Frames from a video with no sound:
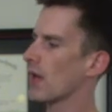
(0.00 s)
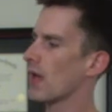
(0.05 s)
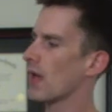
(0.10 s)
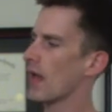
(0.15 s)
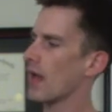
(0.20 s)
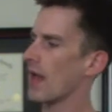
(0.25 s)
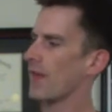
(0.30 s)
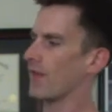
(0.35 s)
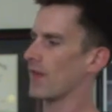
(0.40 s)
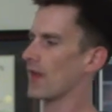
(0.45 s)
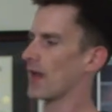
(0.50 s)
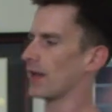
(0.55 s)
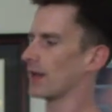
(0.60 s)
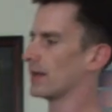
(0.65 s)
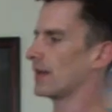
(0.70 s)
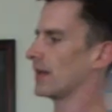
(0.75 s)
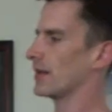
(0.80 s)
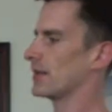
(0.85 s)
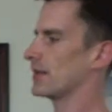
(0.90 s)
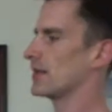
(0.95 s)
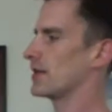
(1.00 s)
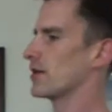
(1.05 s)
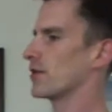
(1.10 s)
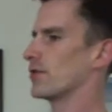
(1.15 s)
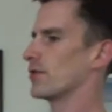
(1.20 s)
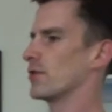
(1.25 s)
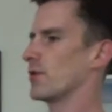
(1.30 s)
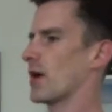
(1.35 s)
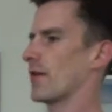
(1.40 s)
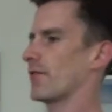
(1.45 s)
And then in here
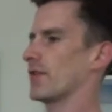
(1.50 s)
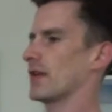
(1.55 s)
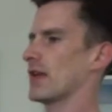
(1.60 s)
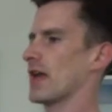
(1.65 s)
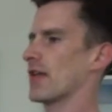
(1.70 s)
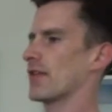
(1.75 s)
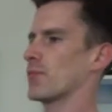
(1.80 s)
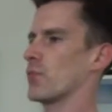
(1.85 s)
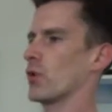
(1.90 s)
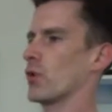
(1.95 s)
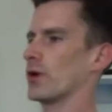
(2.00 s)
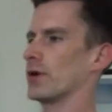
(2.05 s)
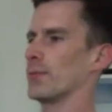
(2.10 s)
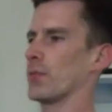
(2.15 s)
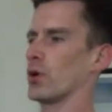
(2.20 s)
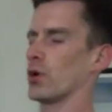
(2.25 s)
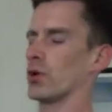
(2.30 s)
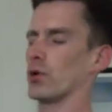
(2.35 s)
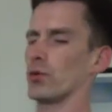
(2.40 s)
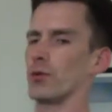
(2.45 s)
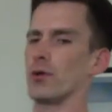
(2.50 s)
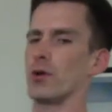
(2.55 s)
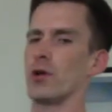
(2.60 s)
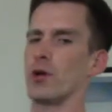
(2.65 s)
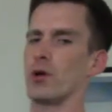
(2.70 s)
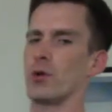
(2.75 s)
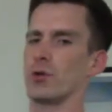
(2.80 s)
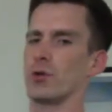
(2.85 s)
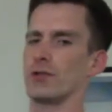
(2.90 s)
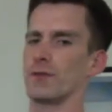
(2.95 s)
you have the ethmoid bone,
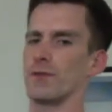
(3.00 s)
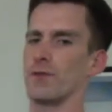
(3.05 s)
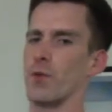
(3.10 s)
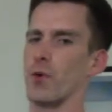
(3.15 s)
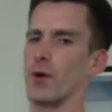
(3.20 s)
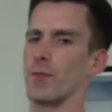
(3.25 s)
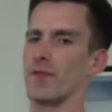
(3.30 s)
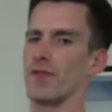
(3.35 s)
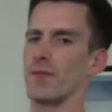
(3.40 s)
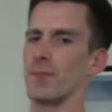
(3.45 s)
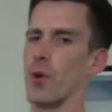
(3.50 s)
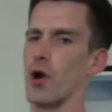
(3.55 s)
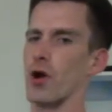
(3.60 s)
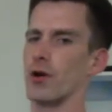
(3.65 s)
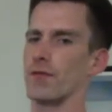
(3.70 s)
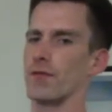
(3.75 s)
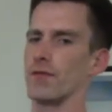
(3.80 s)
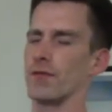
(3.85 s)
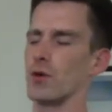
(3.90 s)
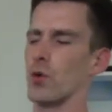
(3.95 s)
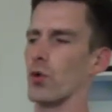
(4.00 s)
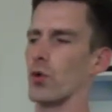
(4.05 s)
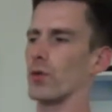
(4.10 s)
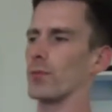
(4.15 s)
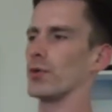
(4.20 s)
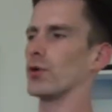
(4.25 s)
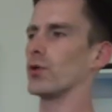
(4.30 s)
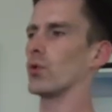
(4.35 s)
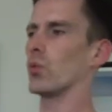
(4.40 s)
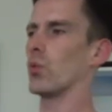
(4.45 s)
which forms part of the
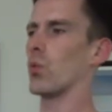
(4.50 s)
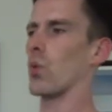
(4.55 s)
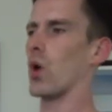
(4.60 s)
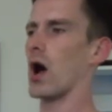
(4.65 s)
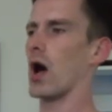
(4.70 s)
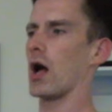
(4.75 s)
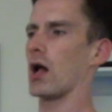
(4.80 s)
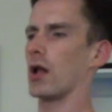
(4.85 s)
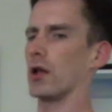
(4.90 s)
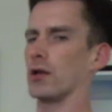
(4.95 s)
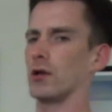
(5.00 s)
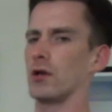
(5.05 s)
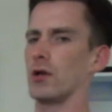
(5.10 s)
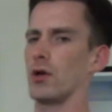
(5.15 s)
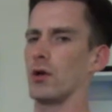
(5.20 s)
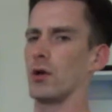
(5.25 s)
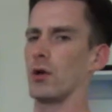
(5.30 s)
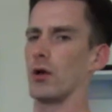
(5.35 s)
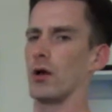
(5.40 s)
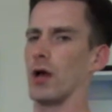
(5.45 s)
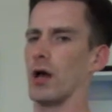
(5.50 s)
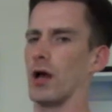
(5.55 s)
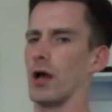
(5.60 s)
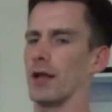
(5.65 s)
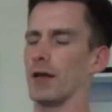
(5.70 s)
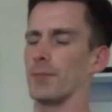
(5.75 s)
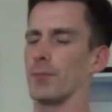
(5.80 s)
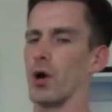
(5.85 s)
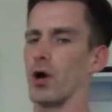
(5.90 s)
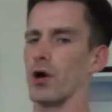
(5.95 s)
orbital wall
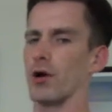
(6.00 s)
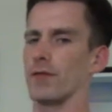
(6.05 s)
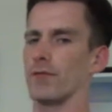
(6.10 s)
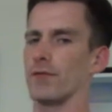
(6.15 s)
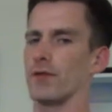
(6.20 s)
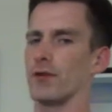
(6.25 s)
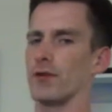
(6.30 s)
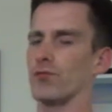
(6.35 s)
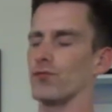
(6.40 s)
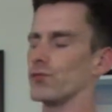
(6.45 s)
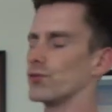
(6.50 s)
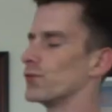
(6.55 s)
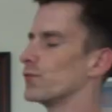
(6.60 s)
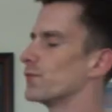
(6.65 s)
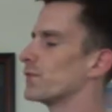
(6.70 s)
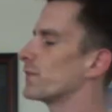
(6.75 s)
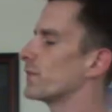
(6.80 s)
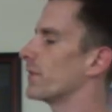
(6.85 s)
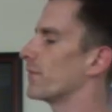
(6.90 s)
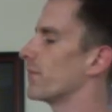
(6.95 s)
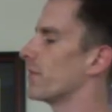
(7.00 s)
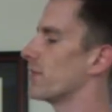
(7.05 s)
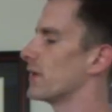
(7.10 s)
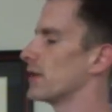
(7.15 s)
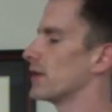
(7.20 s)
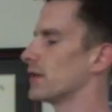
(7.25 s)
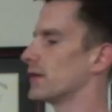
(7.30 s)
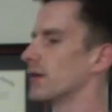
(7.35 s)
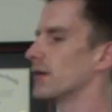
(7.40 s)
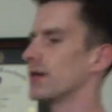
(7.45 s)
and part of the roof of
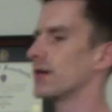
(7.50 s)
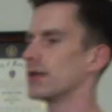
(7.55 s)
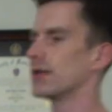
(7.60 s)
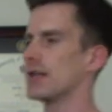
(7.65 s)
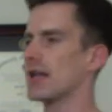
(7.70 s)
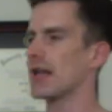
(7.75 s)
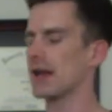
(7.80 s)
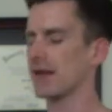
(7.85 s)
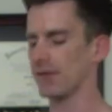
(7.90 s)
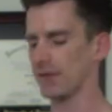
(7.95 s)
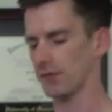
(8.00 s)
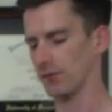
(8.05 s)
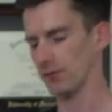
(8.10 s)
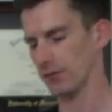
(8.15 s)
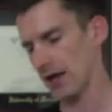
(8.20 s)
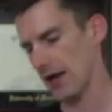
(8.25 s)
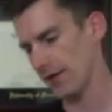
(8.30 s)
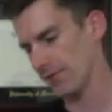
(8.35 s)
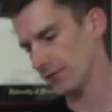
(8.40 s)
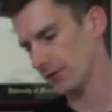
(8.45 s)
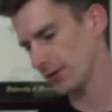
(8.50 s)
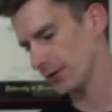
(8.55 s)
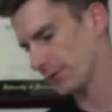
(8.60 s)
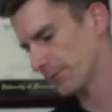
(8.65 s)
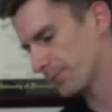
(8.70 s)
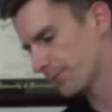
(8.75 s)
the nasal cavity.